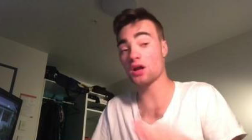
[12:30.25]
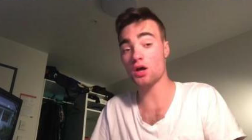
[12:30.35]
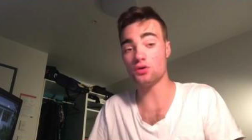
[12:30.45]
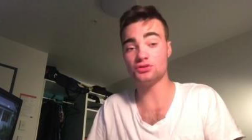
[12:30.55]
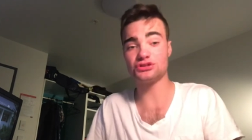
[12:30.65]

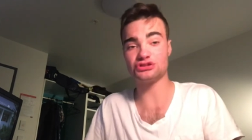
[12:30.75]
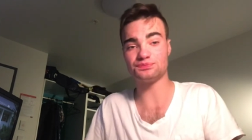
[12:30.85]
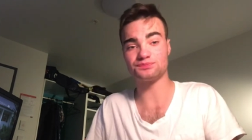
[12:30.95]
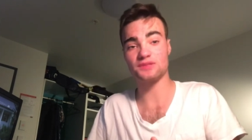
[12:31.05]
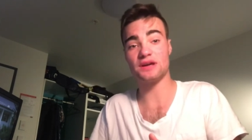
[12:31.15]
closed
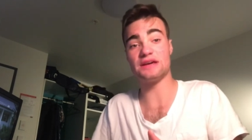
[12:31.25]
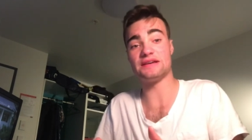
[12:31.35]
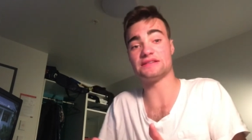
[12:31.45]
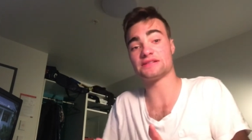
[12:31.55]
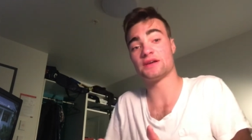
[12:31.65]

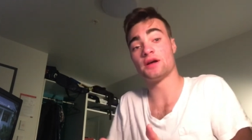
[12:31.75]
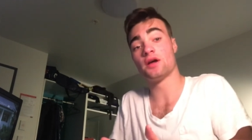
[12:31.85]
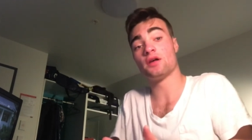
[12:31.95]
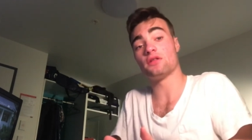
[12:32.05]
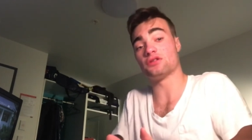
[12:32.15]
is
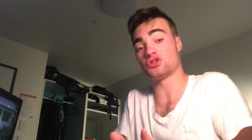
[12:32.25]
the